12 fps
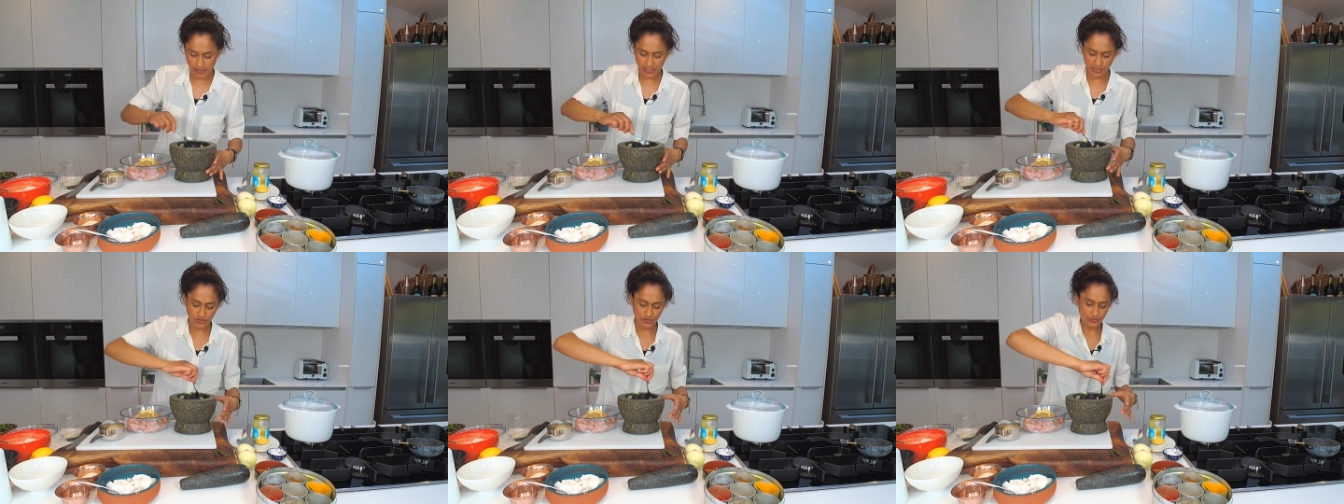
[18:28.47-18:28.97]

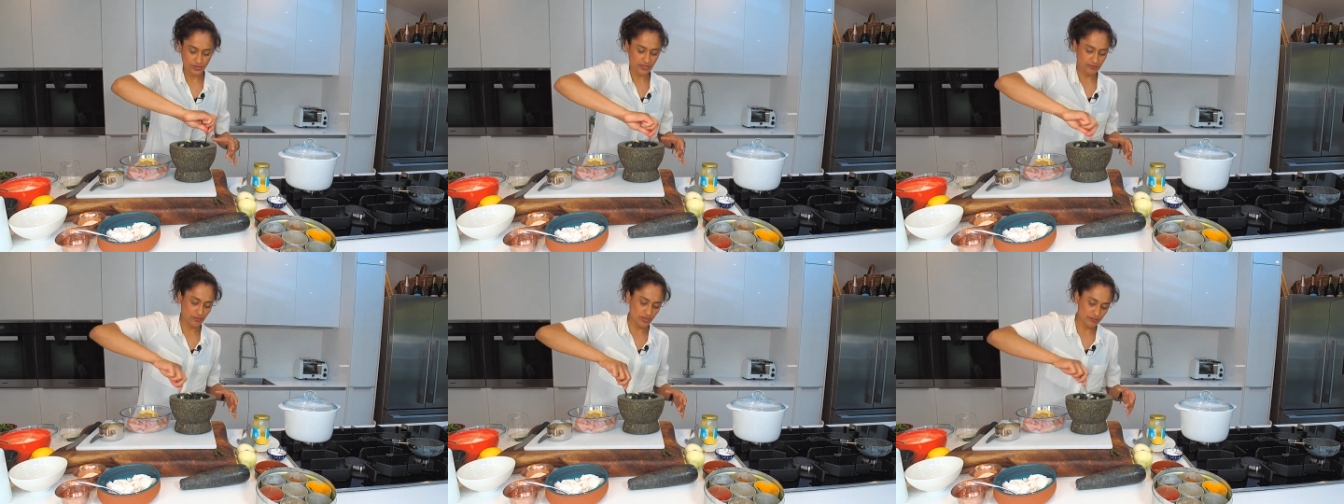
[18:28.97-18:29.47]
any juice
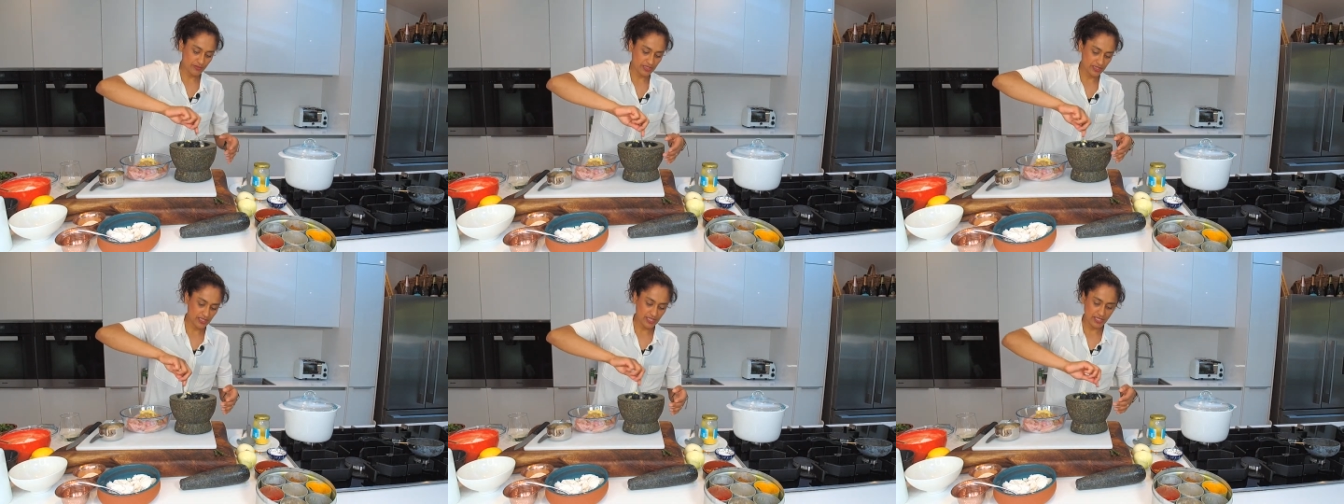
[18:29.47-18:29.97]
that might be
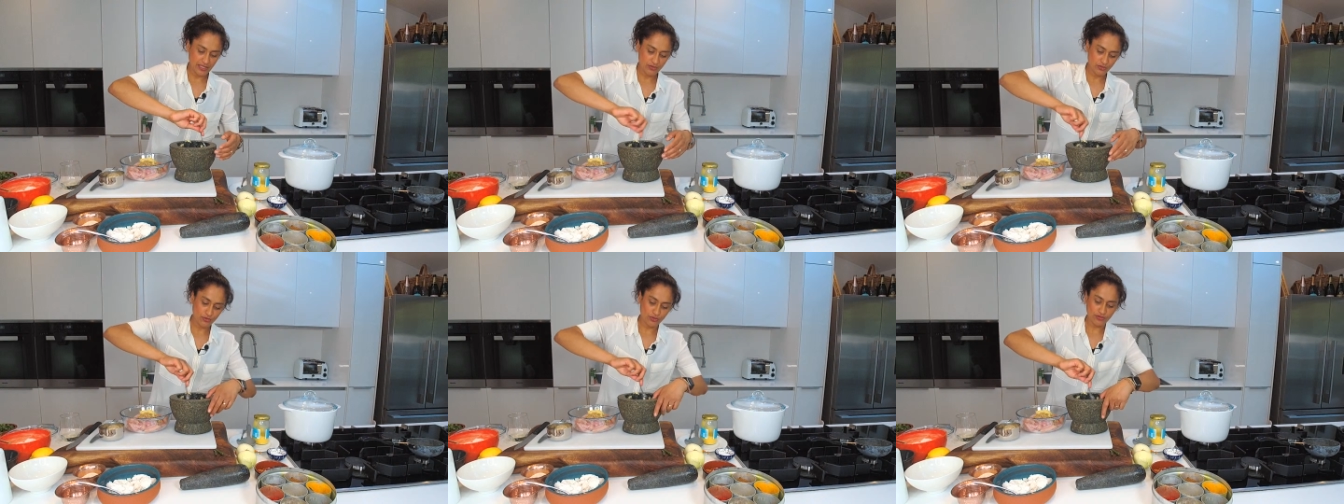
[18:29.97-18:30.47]
in there,
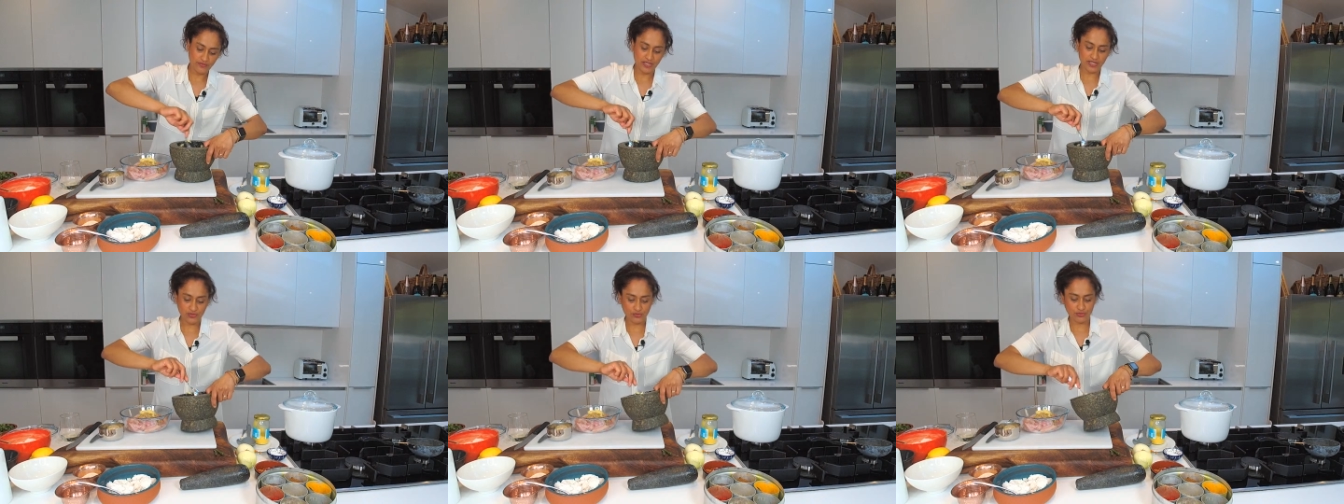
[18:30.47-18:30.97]
all of
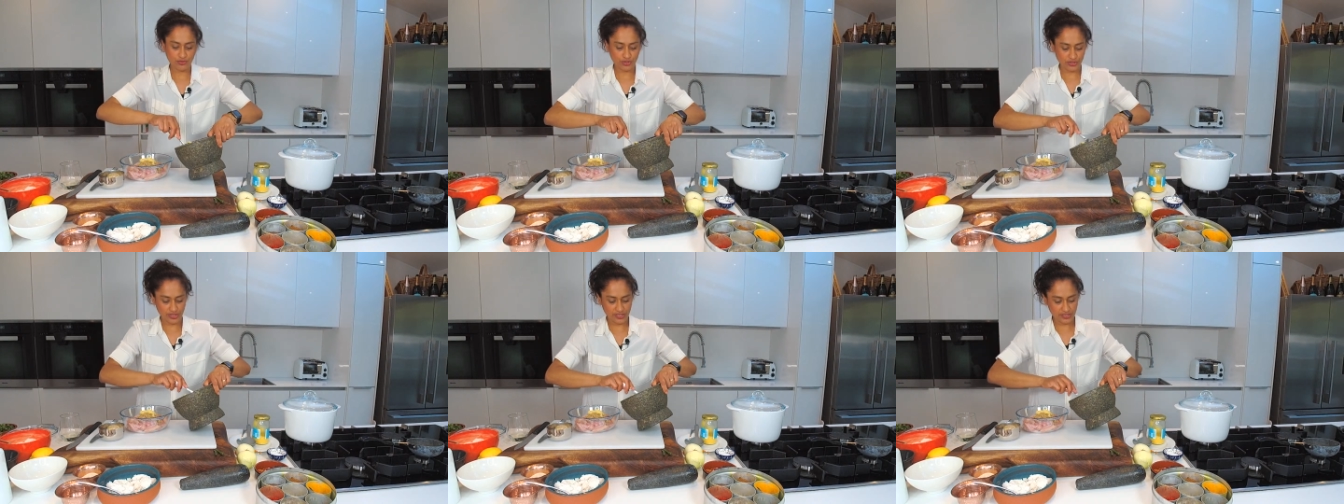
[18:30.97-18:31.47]
that is all
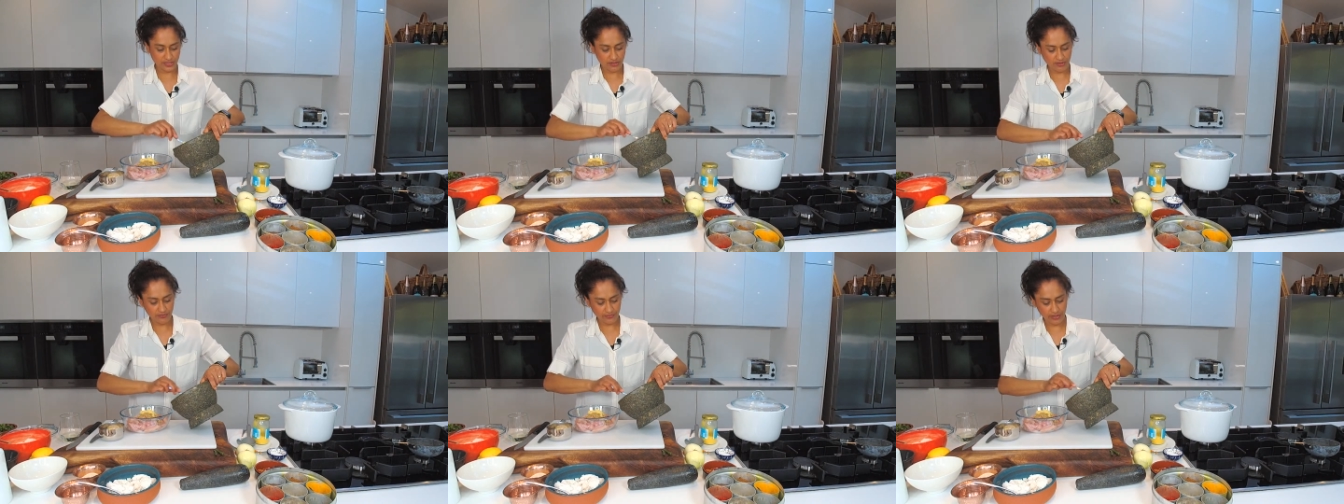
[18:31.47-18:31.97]
good
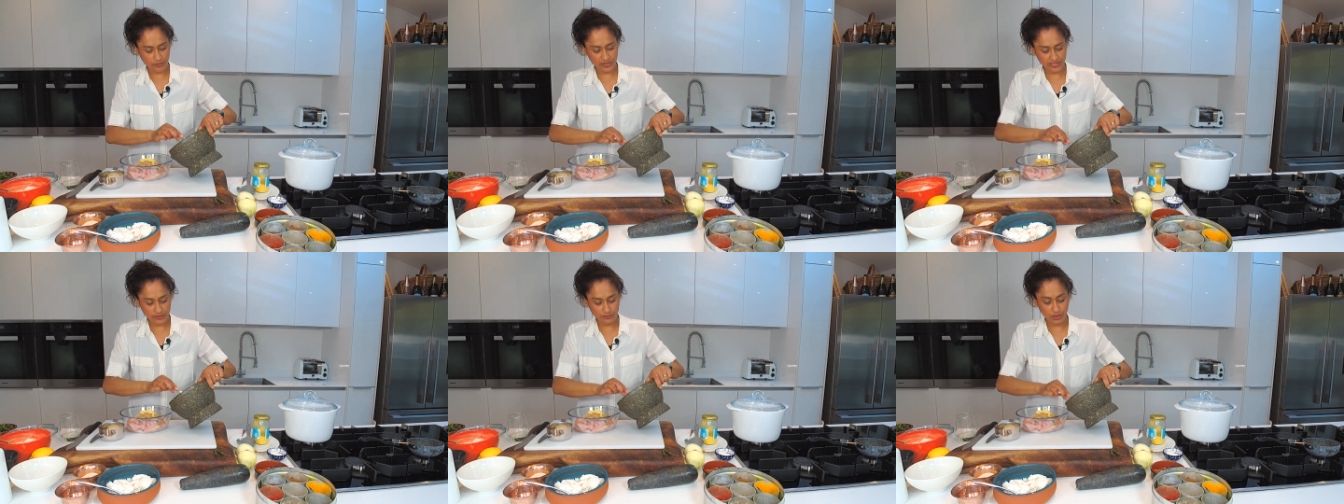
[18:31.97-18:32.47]
stuff. Now
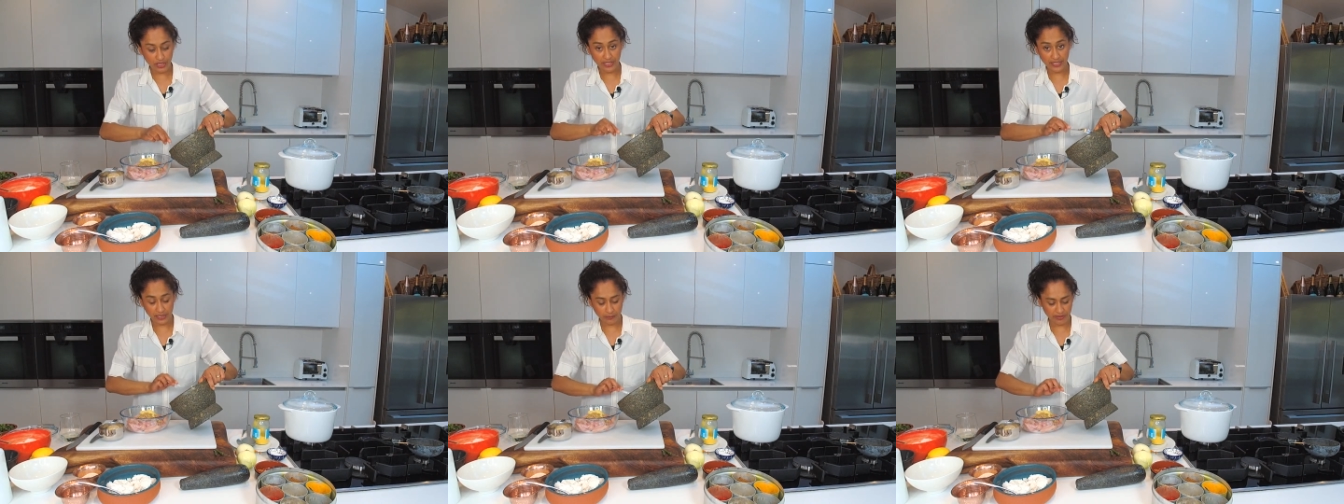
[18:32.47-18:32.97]
I did put a
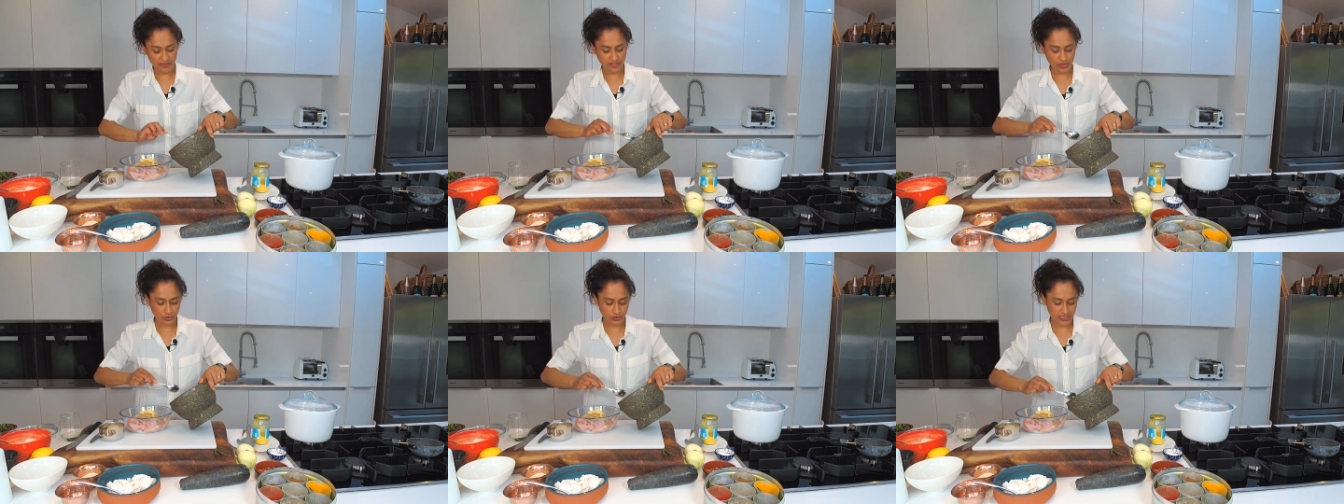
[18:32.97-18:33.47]
little bit of
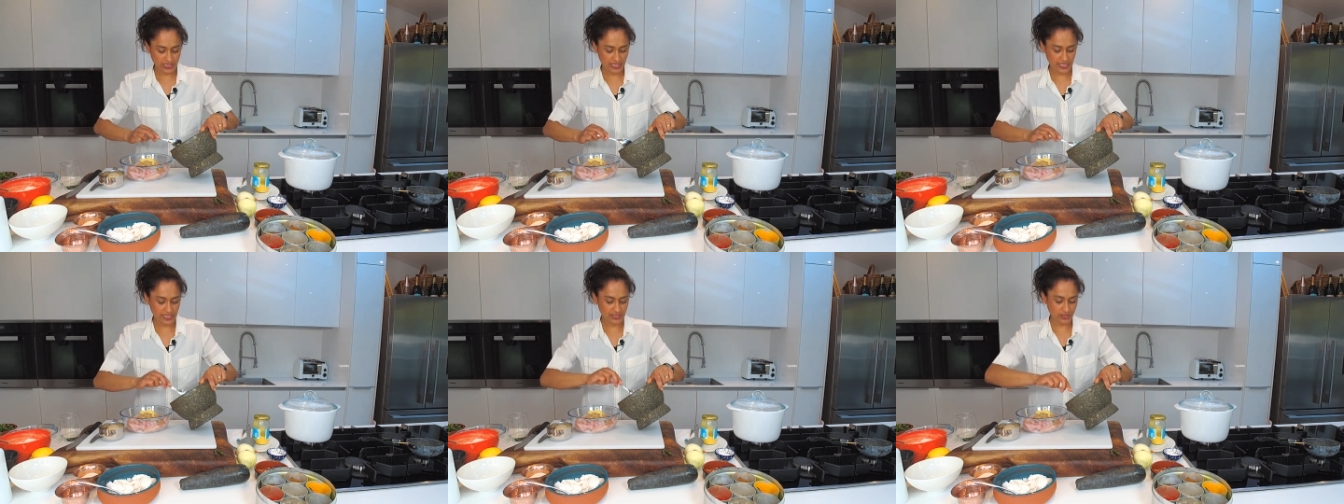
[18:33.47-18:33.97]
salt in
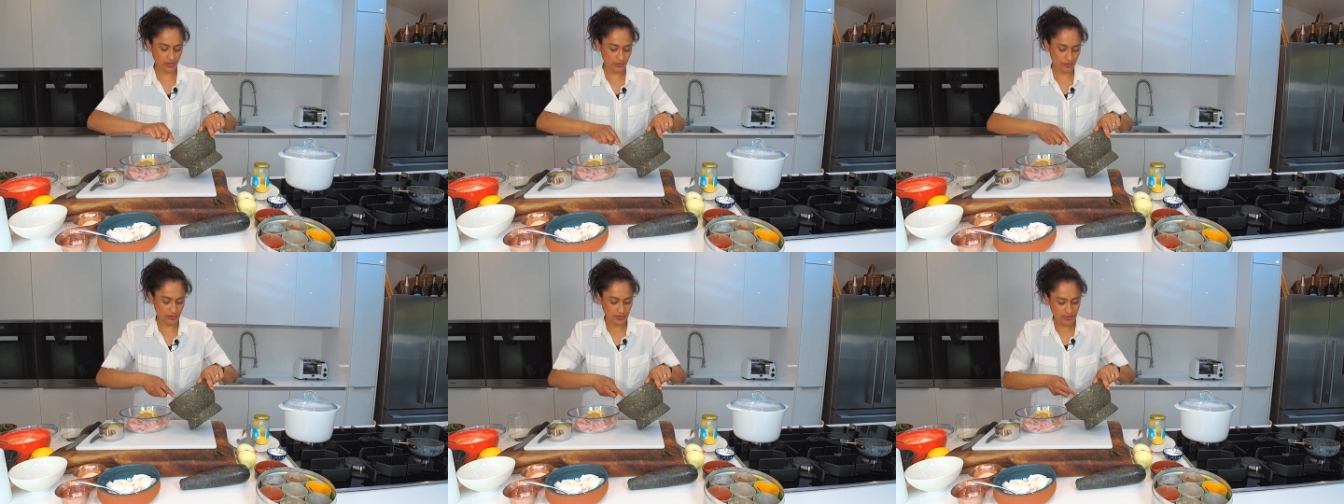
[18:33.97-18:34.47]
here, so